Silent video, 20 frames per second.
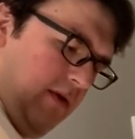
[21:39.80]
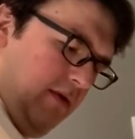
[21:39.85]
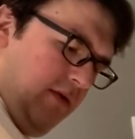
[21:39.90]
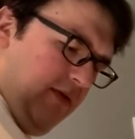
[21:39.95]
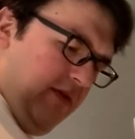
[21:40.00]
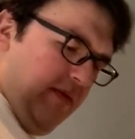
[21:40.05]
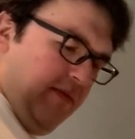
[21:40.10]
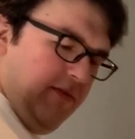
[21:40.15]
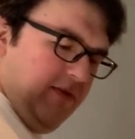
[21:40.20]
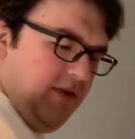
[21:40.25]

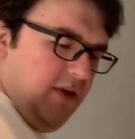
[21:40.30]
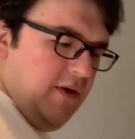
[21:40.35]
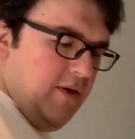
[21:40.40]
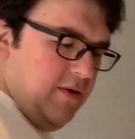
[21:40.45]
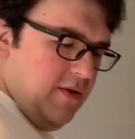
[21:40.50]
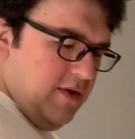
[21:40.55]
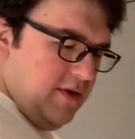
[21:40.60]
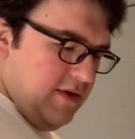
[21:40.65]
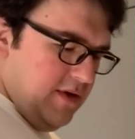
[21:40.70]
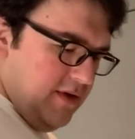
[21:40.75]
some
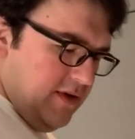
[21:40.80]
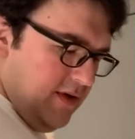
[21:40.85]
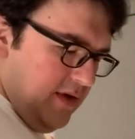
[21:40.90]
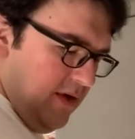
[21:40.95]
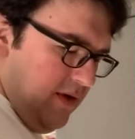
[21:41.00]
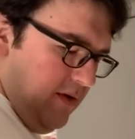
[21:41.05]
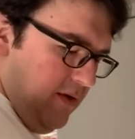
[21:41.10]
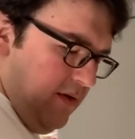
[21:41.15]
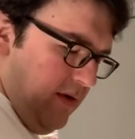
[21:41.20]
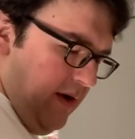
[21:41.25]
skewers or
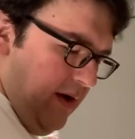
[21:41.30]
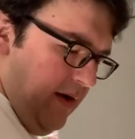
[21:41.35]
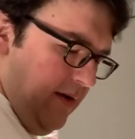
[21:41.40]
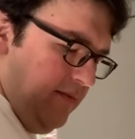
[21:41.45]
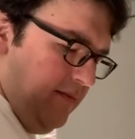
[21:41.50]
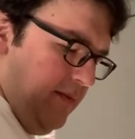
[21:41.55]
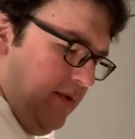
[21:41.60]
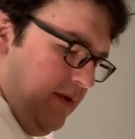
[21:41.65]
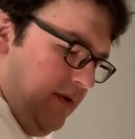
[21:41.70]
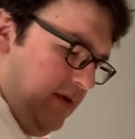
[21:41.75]

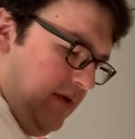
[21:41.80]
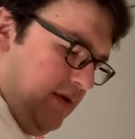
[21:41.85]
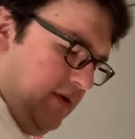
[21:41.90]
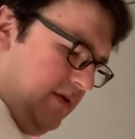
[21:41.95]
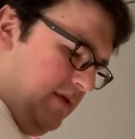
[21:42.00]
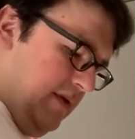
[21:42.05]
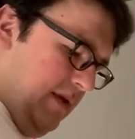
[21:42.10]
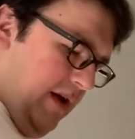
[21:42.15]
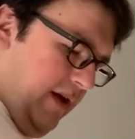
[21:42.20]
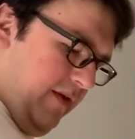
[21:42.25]
so,
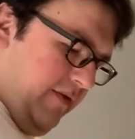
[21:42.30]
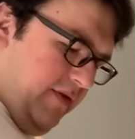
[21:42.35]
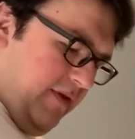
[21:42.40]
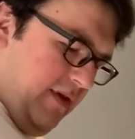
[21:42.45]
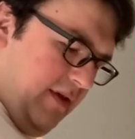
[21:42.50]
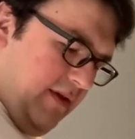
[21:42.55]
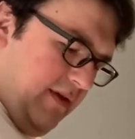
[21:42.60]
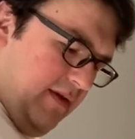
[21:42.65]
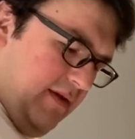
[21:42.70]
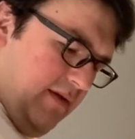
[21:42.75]
because knives
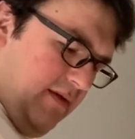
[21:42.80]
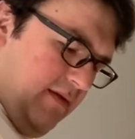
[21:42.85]
is,